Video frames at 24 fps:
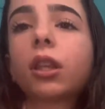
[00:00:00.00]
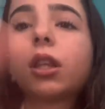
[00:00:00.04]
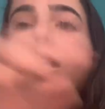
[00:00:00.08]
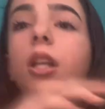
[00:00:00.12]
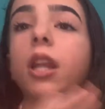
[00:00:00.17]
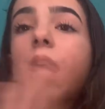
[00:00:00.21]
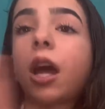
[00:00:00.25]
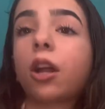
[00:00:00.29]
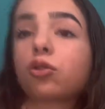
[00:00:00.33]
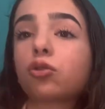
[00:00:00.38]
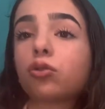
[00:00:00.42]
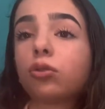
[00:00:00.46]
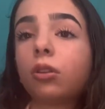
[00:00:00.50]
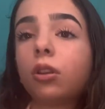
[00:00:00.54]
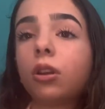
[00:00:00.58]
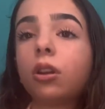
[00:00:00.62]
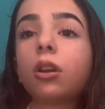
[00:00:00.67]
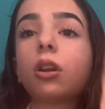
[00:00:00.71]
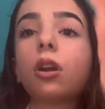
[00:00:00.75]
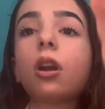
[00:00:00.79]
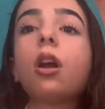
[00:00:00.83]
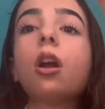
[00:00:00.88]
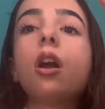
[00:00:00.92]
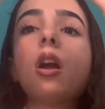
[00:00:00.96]
the natural
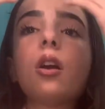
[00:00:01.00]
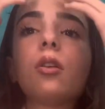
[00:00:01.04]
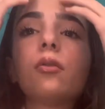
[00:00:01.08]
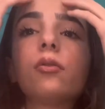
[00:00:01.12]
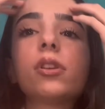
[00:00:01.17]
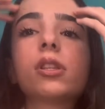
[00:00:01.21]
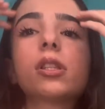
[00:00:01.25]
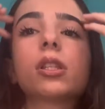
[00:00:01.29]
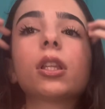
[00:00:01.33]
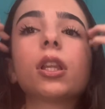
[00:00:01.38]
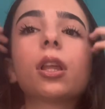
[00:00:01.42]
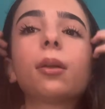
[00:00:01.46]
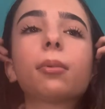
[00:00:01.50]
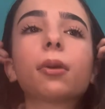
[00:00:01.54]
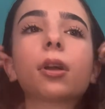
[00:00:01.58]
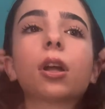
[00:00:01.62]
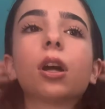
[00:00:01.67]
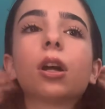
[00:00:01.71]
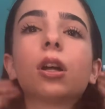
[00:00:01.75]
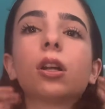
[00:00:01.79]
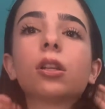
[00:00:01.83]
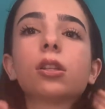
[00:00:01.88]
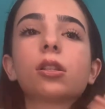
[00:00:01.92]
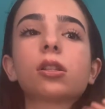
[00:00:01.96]
look recently,
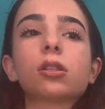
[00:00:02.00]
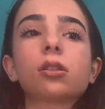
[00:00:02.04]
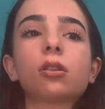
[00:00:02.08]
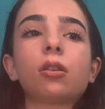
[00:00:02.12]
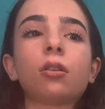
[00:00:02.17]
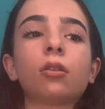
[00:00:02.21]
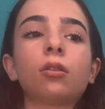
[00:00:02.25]
because